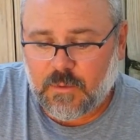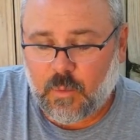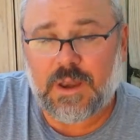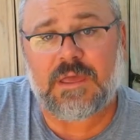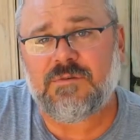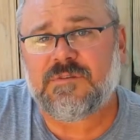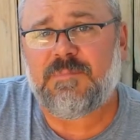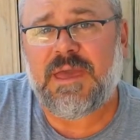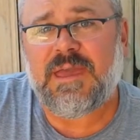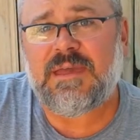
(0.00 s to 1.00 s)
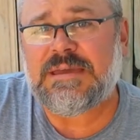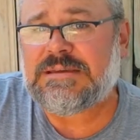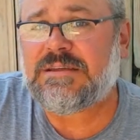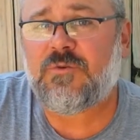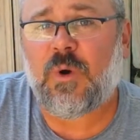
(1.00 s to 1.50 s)
what I used to pay
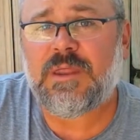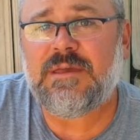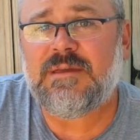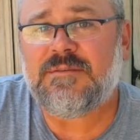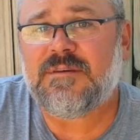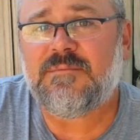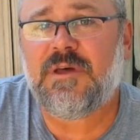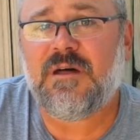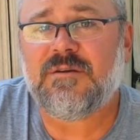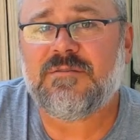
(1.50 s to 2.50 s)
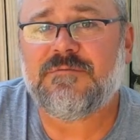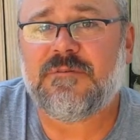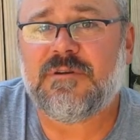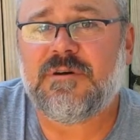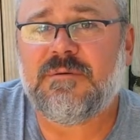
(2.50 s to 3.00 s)
$20-some
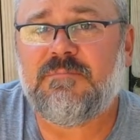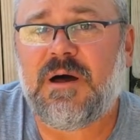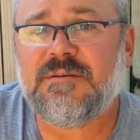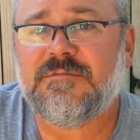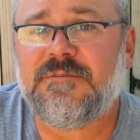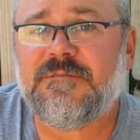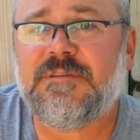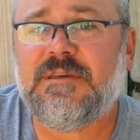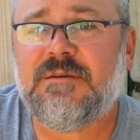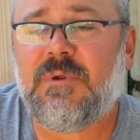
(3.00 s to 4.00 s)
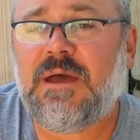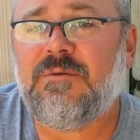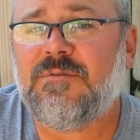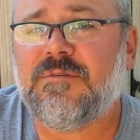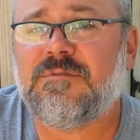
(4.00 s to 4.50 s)
for a box of 50
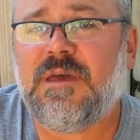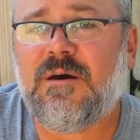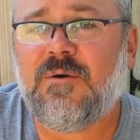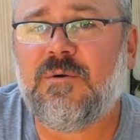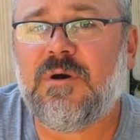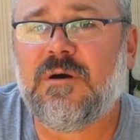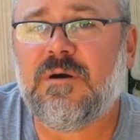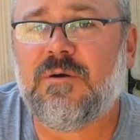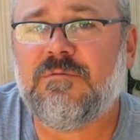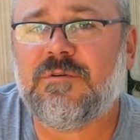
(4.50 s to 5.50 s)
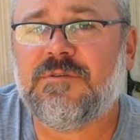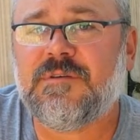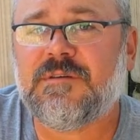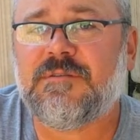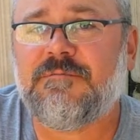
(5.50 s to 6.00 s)
rounds is now over
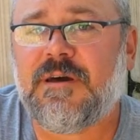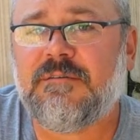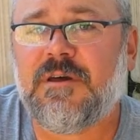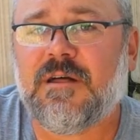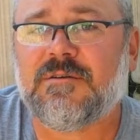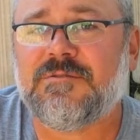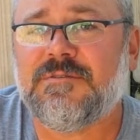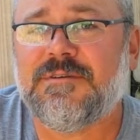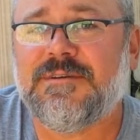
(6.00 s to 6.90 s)
$65